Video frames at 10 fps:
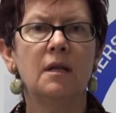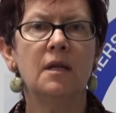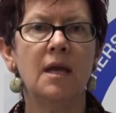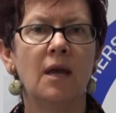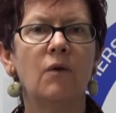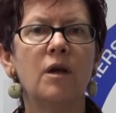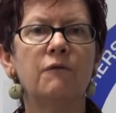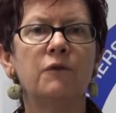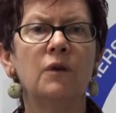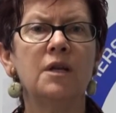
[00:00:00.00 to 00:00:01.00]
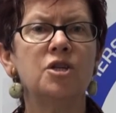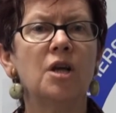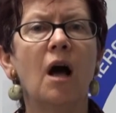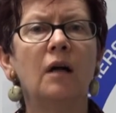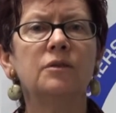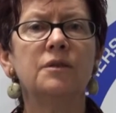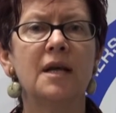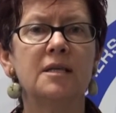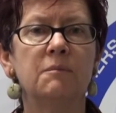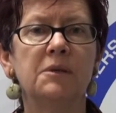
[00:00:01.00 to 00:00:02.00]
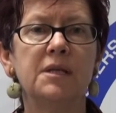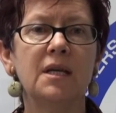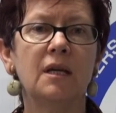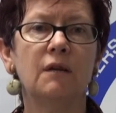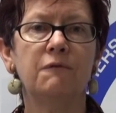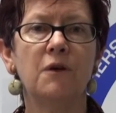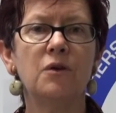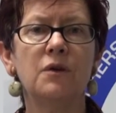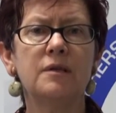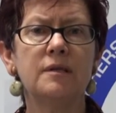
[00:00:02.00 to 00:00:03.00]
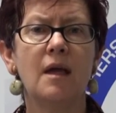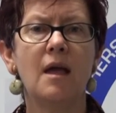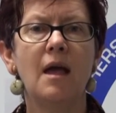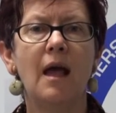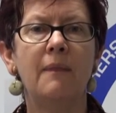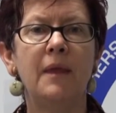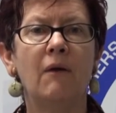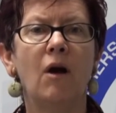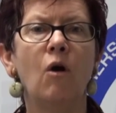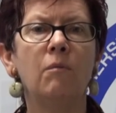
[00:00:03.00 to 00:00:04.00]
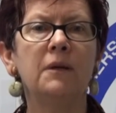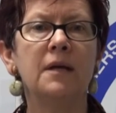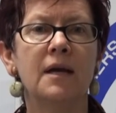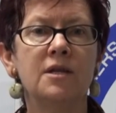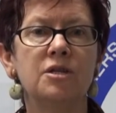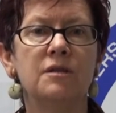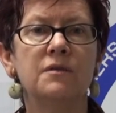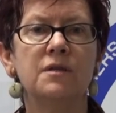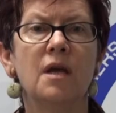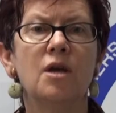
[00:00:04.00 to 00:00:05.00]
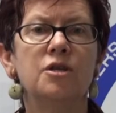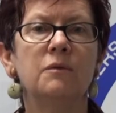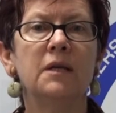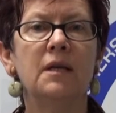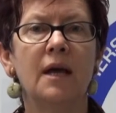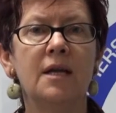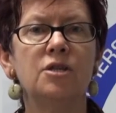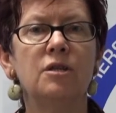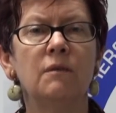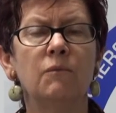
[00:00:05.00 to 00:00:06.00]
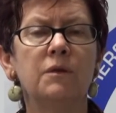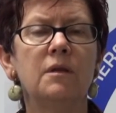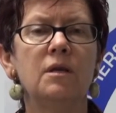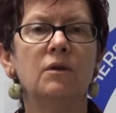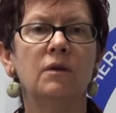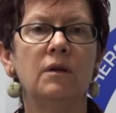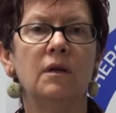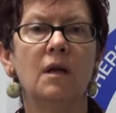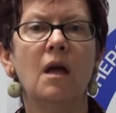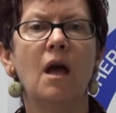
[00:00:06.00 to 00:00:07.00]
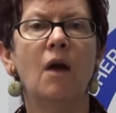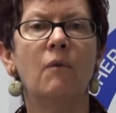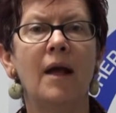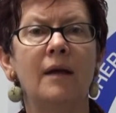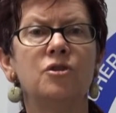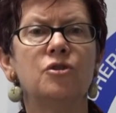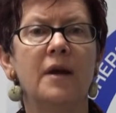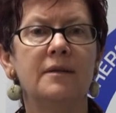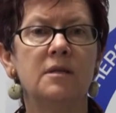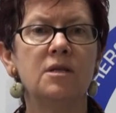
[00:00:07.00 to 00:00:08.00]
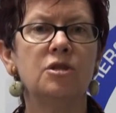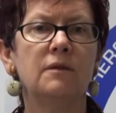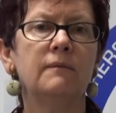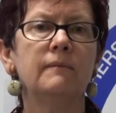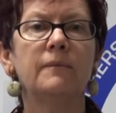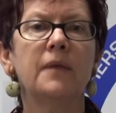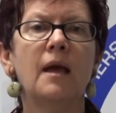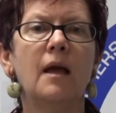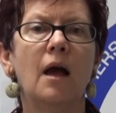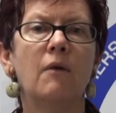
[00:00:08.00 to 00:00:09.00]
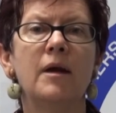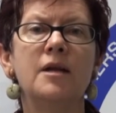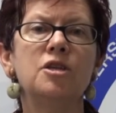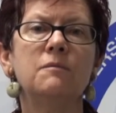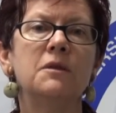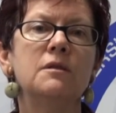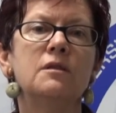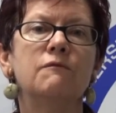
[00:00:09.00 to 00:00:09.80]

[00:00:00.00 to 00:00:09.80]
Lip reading: The area of early childhood has a particular focus, and there are obligations to engage with the union around transition, arrangements